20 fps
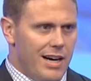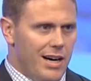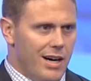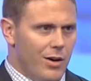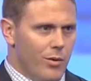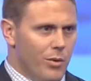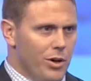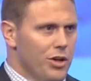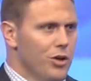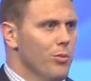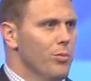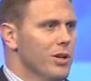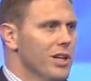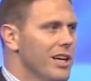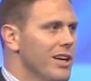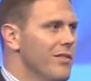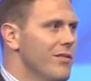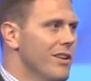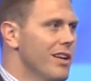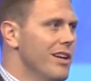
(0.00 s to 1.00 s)
We do
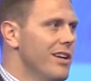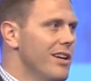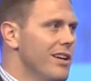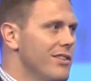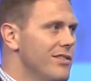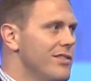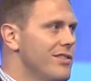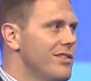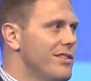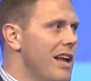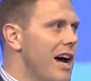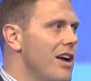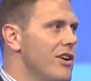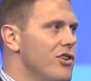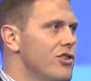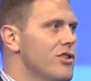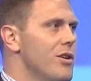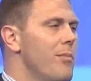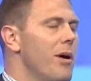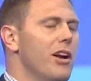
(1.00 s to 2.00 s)
believe that it's not
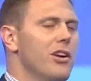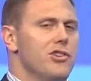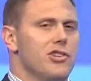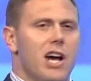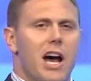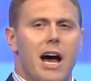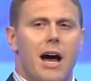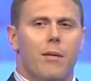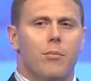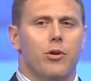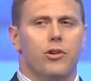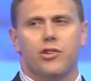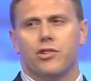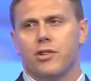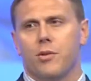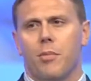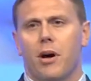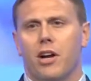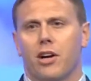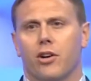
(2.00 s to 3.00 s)
just about a job or just
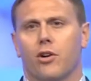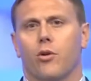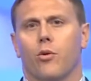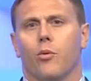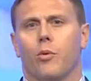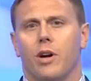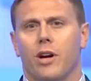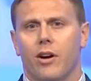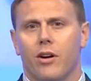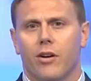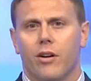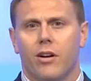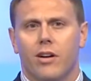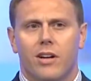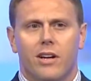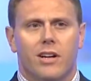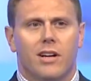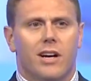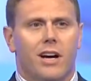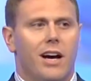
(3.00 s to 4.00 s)
about a career
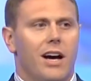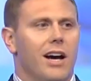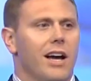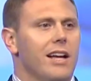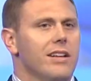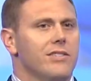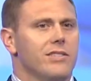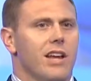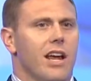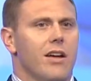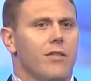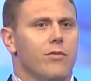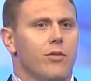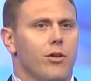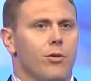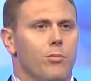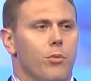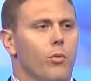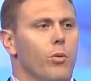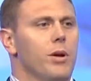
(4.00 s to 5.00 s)
at
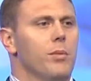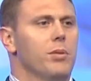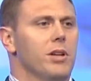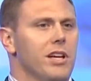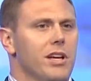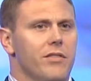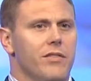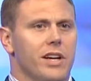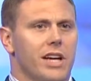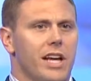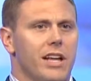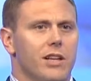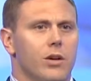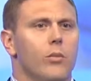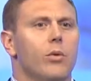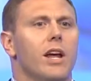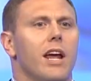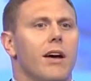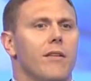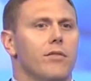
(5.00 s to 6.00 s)
Sanford, but we believe, again, that
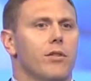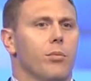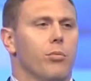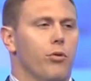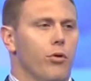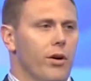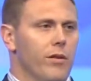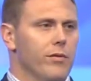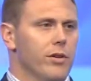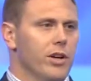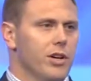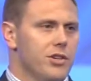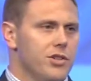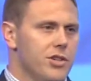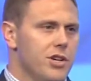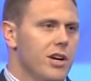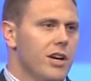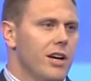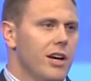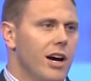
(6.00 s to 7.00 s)
we have the privilege
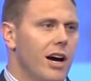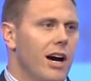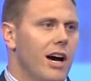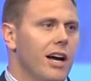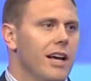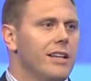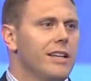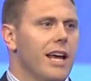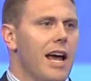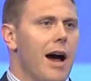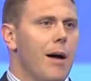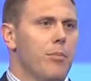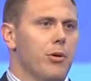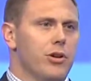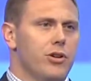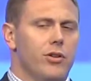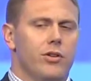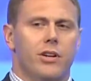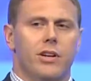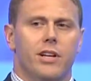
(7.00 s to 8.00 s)
and the
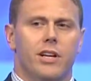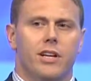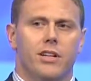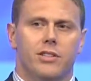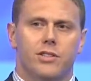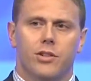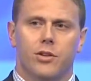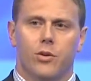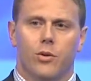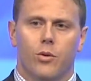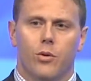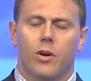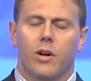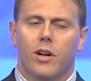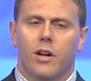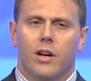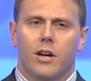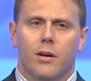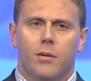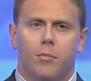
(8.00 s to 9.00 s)
opportunity to
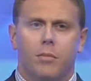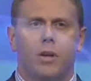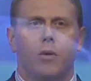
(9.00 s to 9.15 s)
meet